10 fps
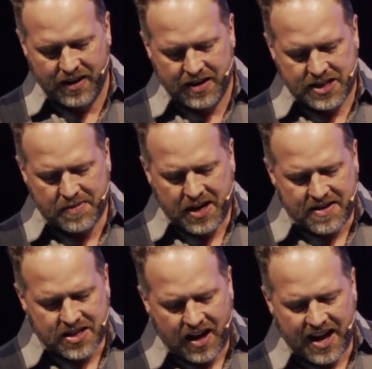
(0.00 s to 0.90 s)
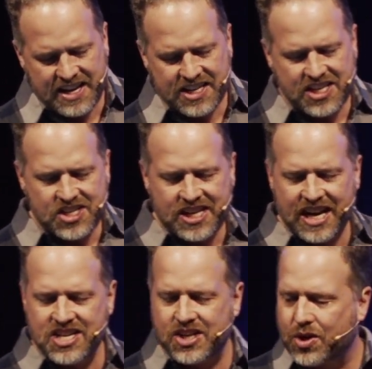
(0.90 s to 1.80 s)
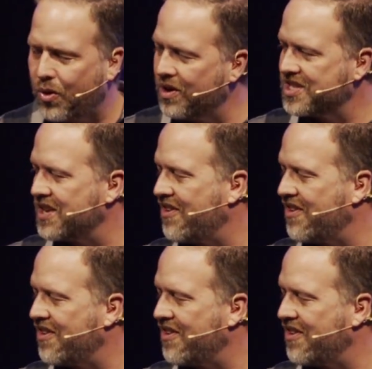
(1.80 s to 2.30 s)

Sometimes God needs to change the course of